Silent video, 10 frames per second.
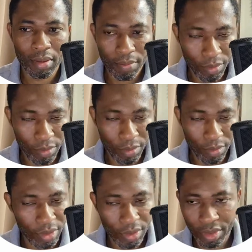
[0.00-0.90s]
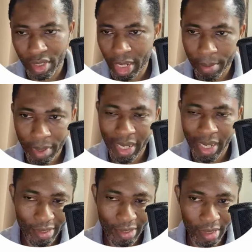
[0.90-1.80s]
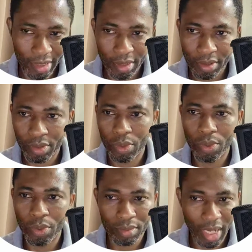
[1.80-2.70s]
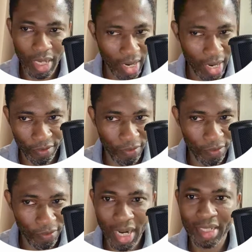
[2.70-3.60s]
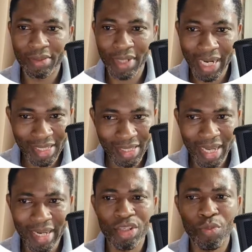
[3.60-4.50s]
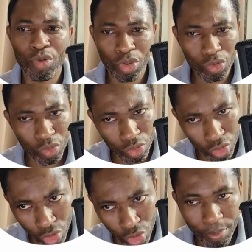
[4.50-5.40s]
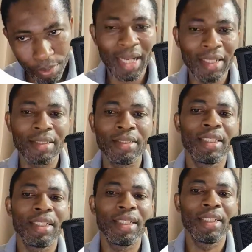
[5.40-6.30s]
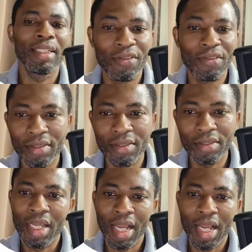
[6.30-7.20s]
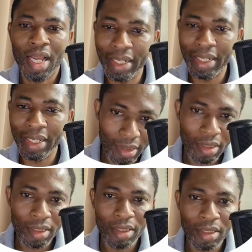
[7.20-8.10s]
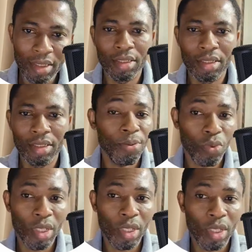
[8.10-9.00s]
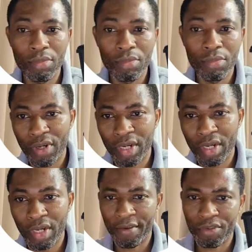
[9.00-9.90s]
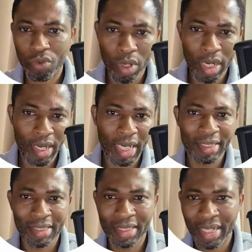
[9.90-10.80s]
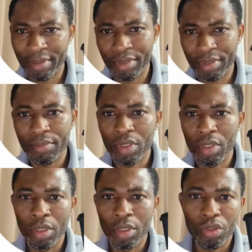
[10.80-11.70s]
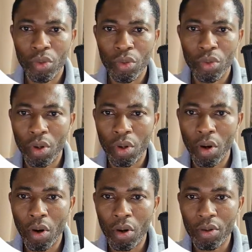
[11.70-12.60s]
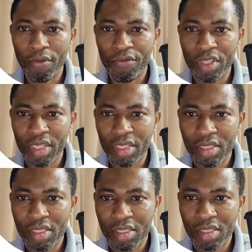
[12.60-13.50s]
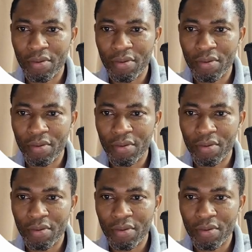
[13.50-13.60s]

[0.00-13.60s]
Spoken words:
miscellaneous, MISC. So I have the folder, and right inside there, you must also drop an init file, and then the subsequent Moodle files I have square and timing. So all of these